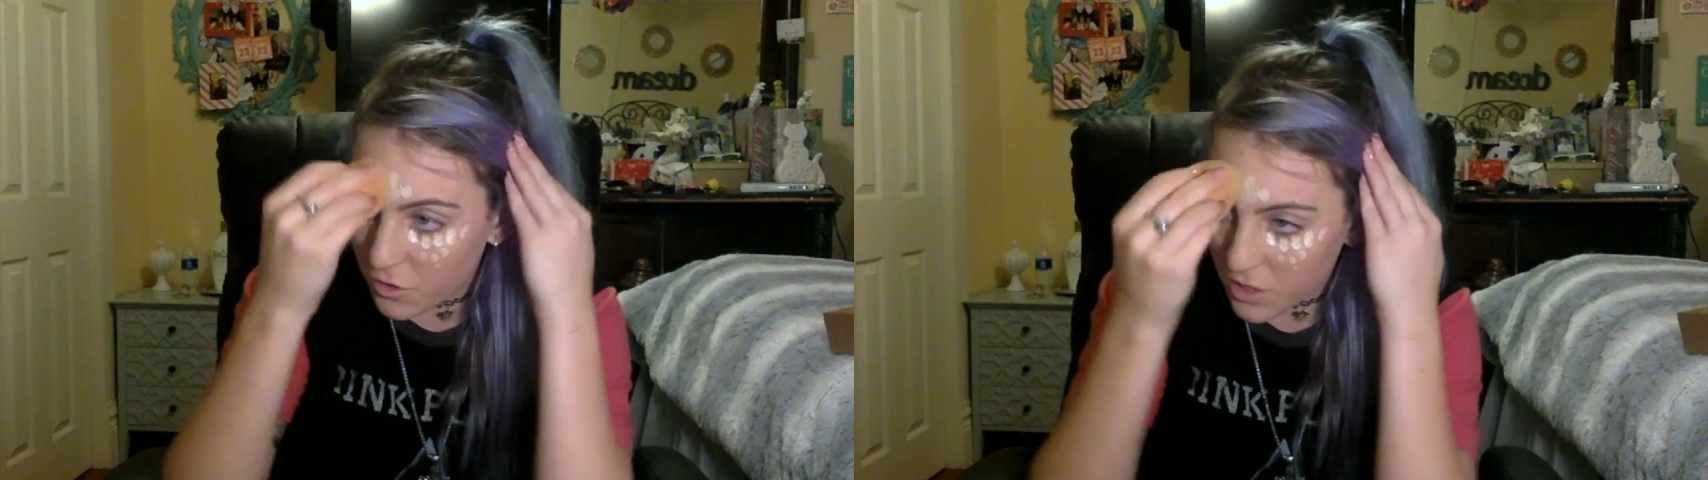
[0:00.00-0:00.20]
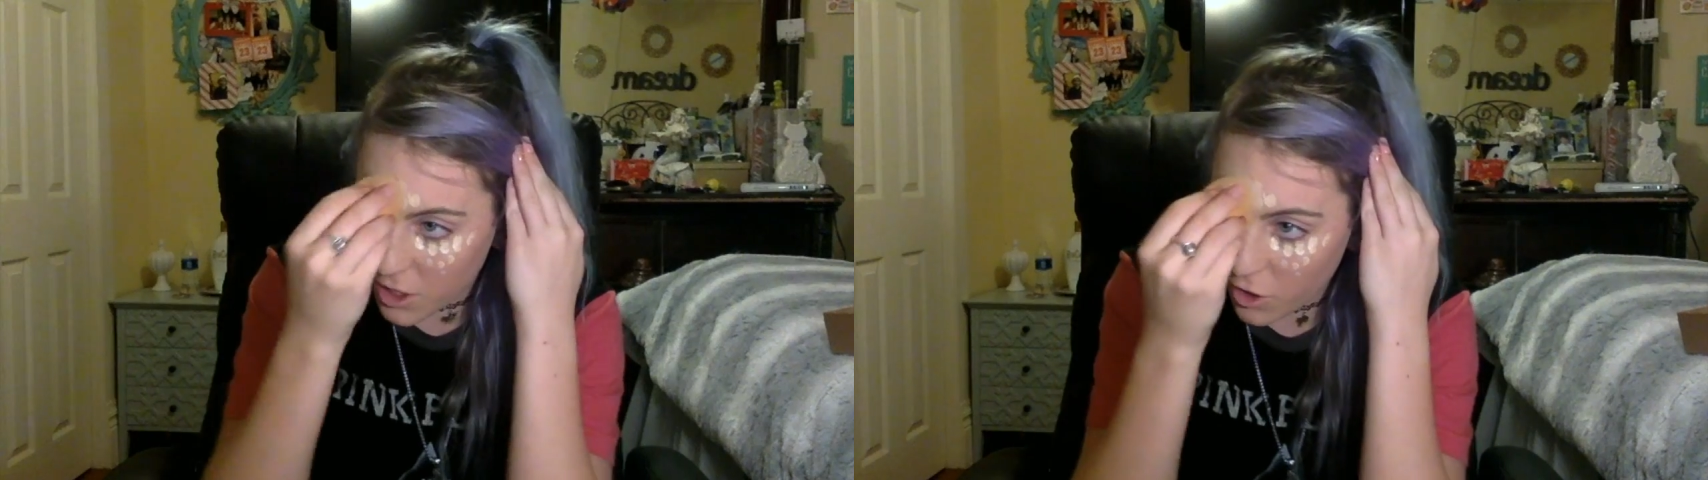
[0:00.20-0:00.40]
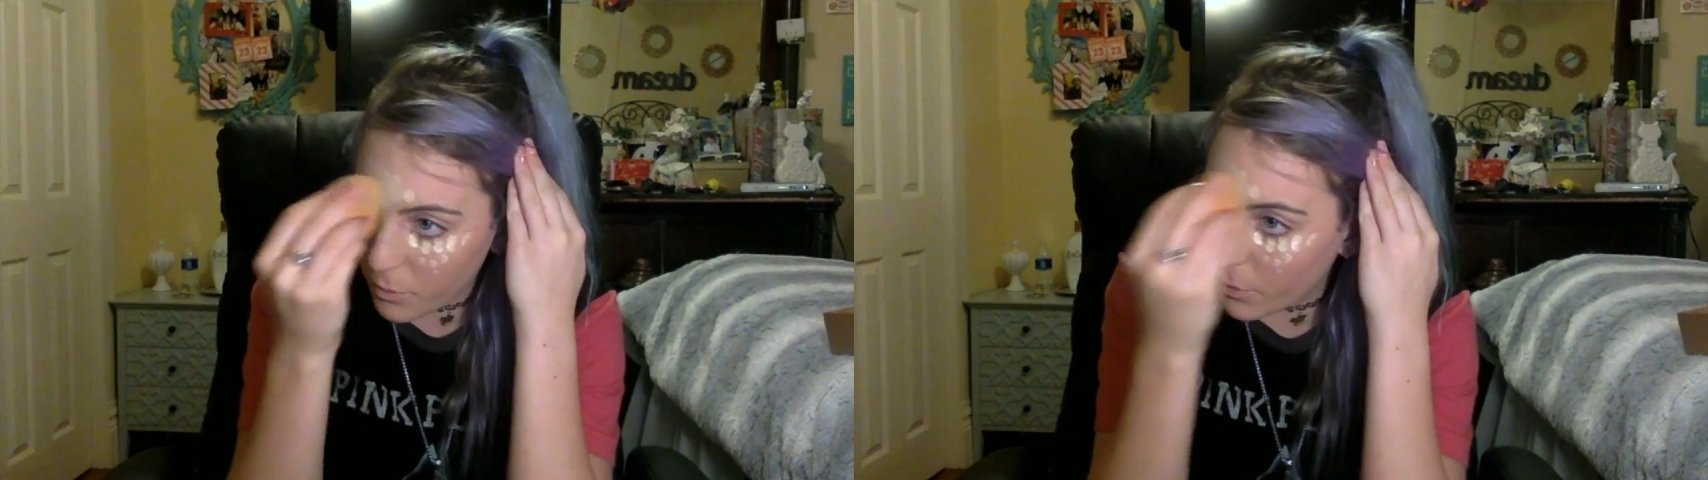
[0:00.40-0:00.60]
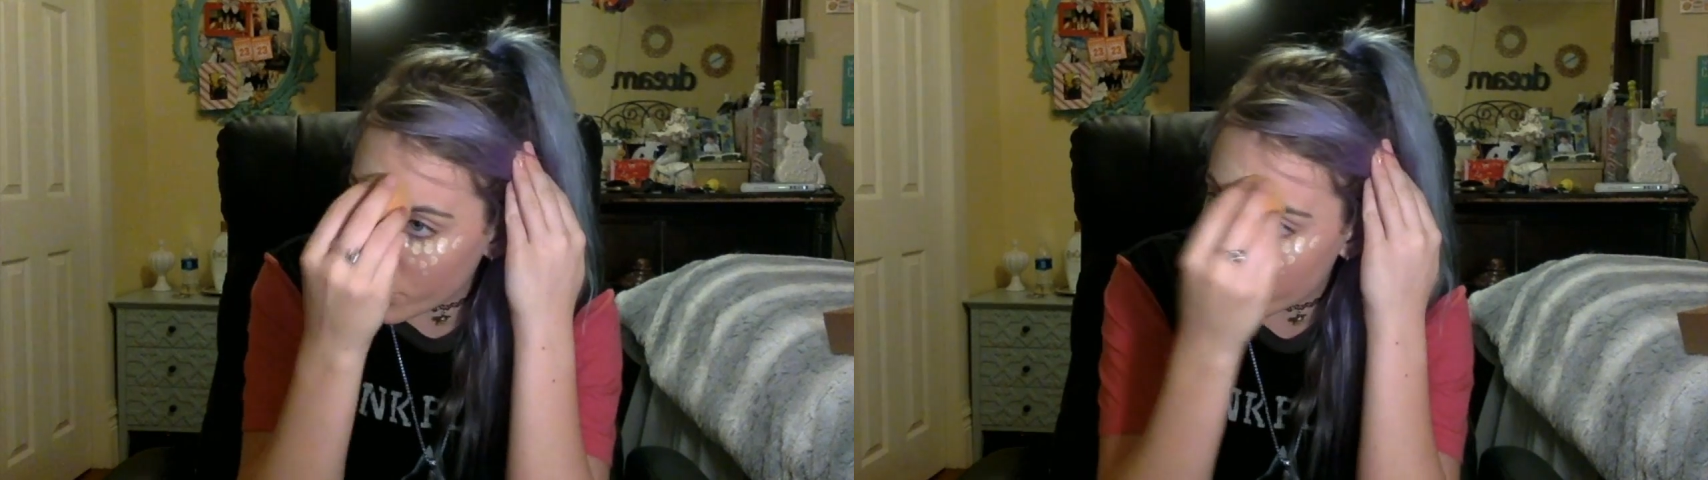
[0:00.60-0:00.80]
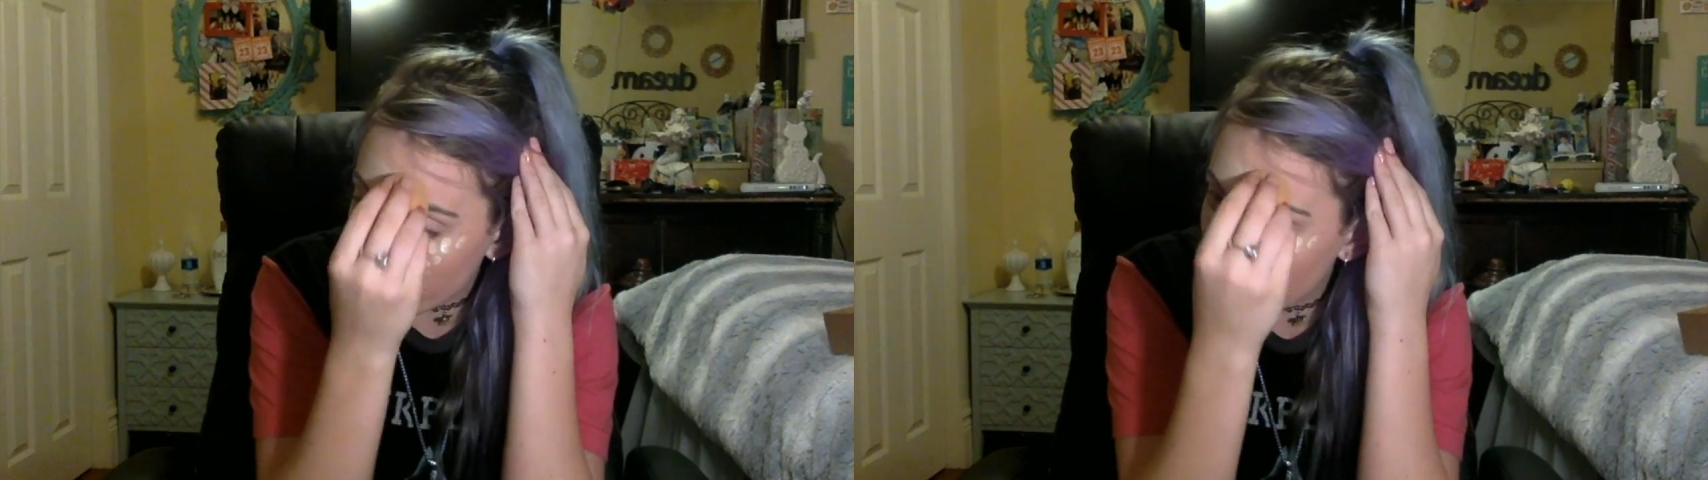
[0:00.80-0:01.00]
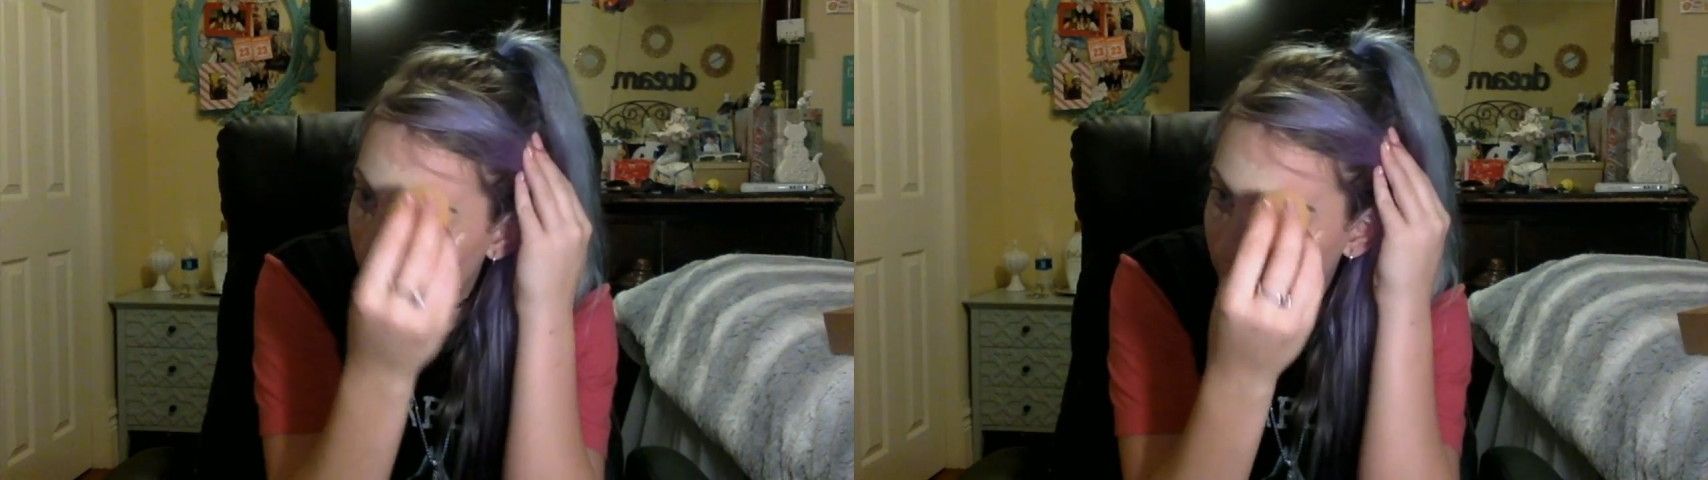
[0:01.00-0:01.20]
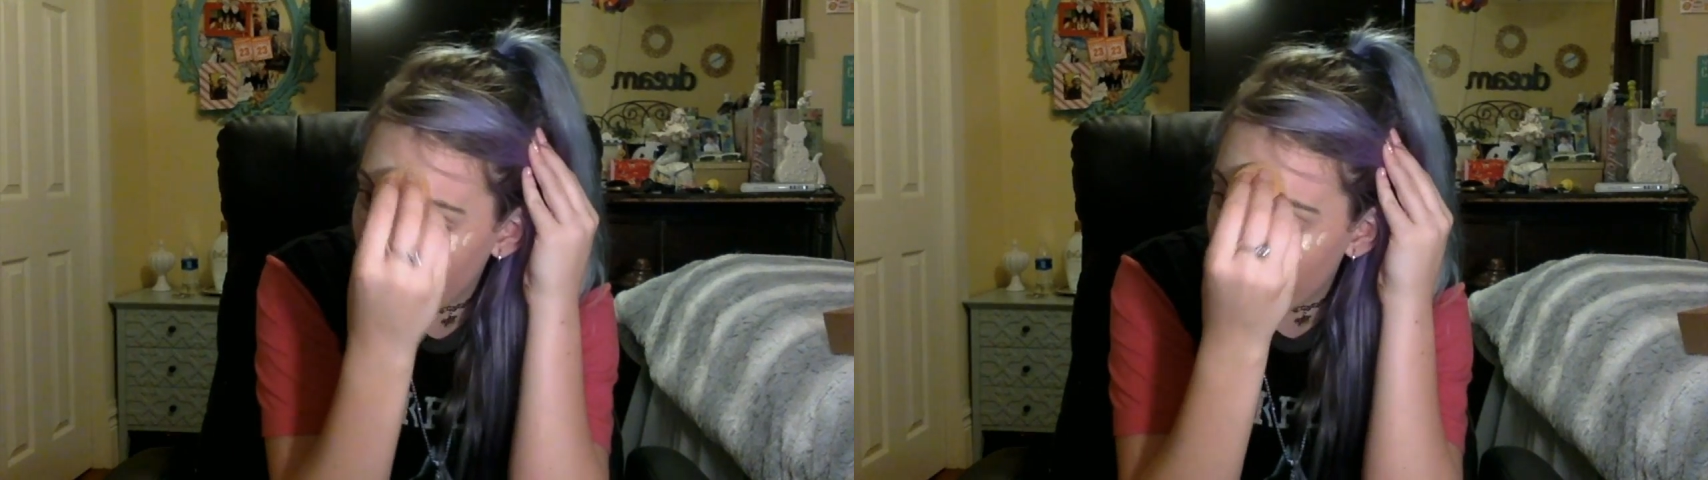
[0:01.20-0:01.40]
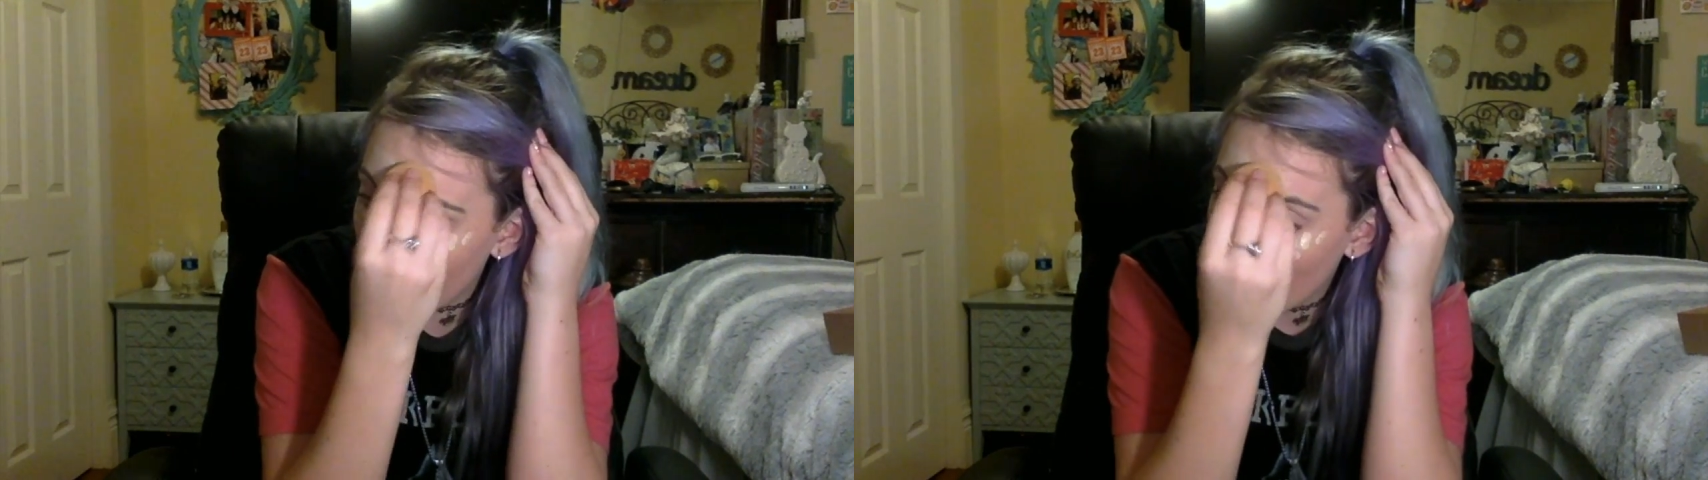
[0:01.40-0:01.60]
using, it can be using the Shape
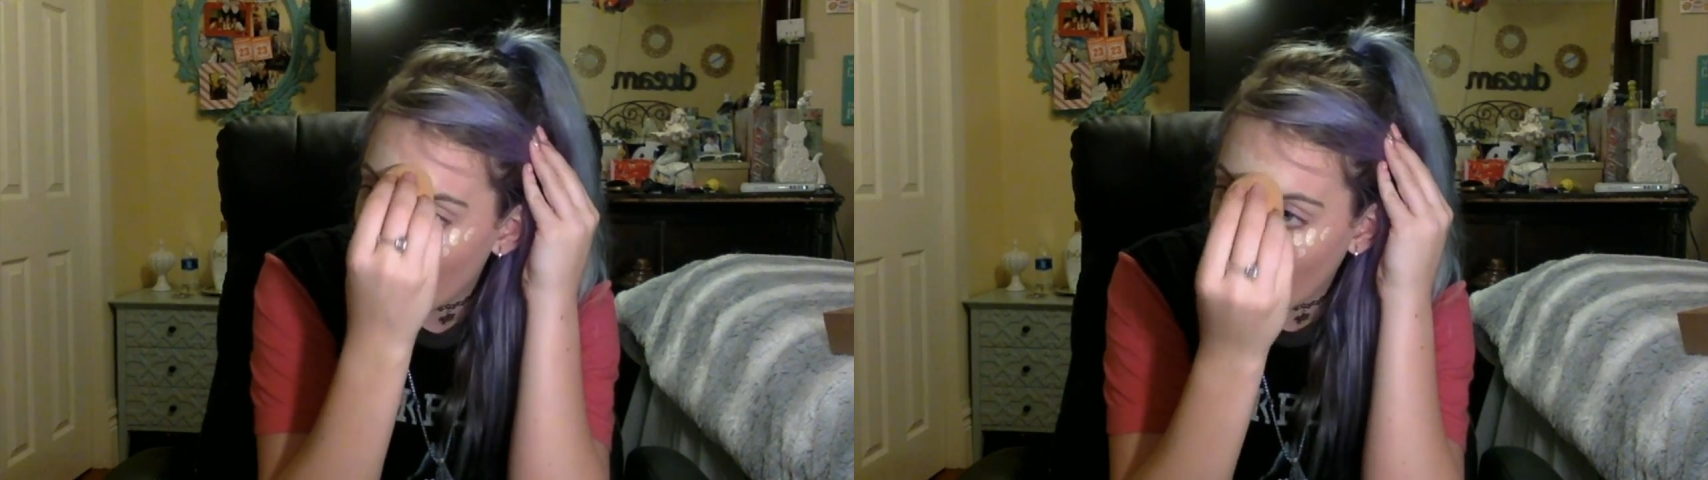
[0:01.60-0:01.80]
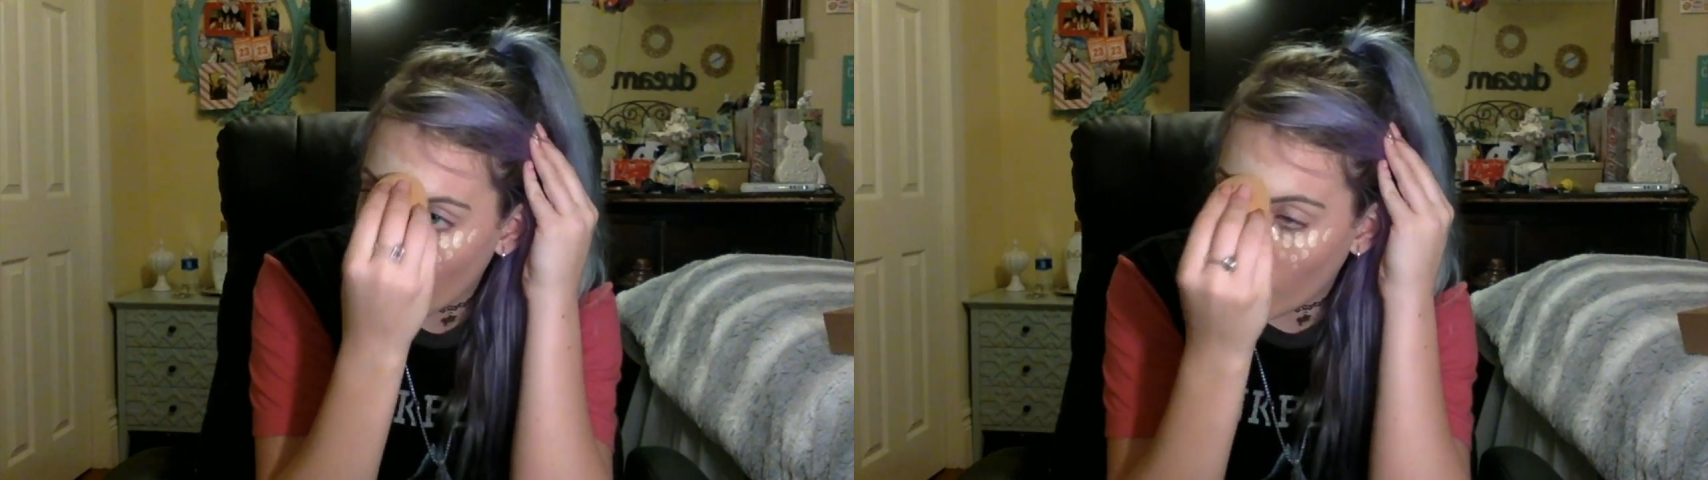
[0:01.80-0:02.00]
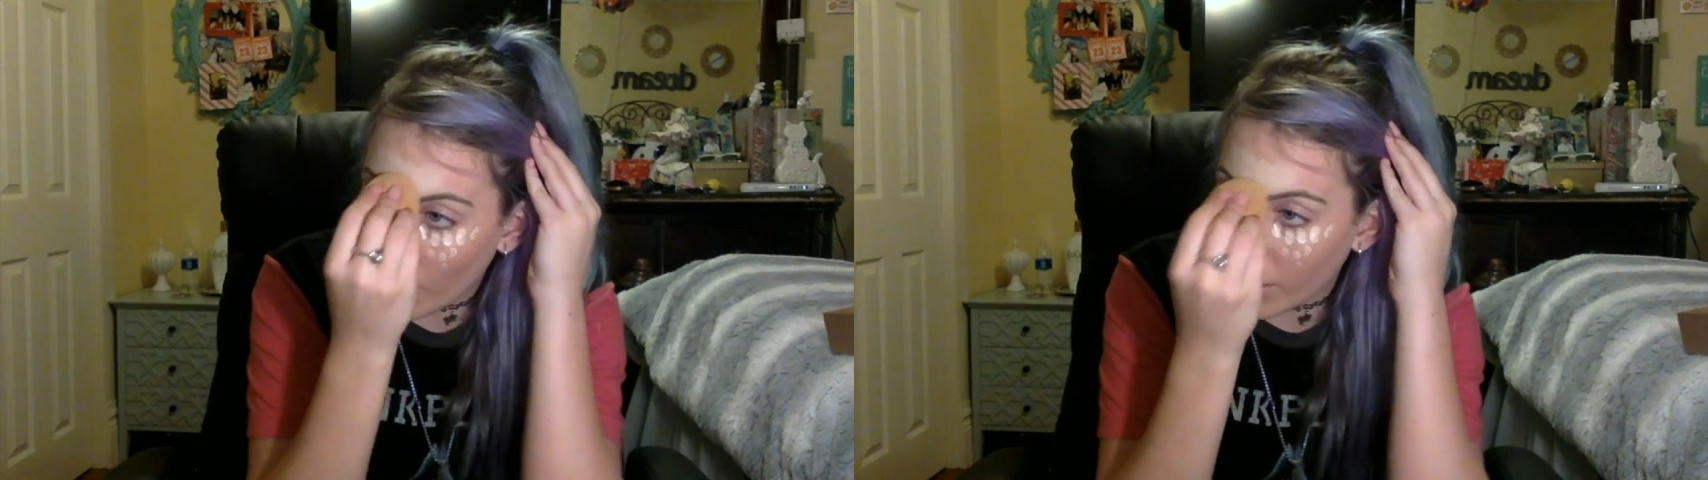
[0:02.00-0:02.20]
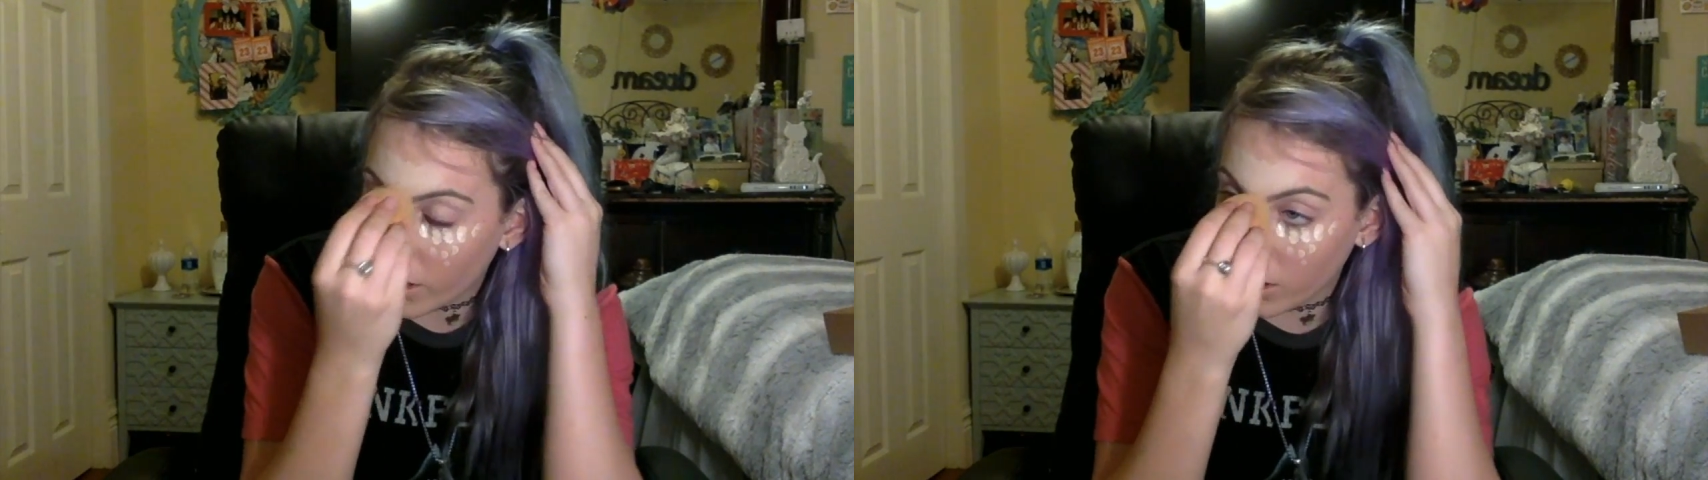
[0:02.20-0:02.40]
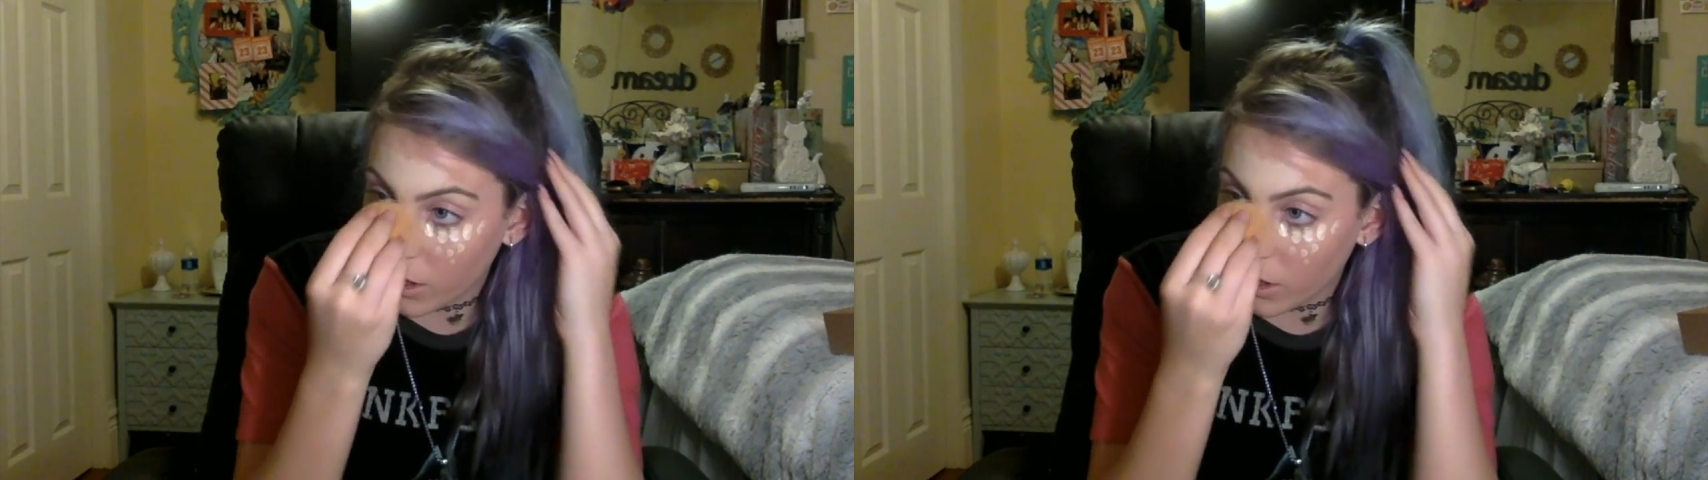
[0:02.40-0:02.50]
Tape or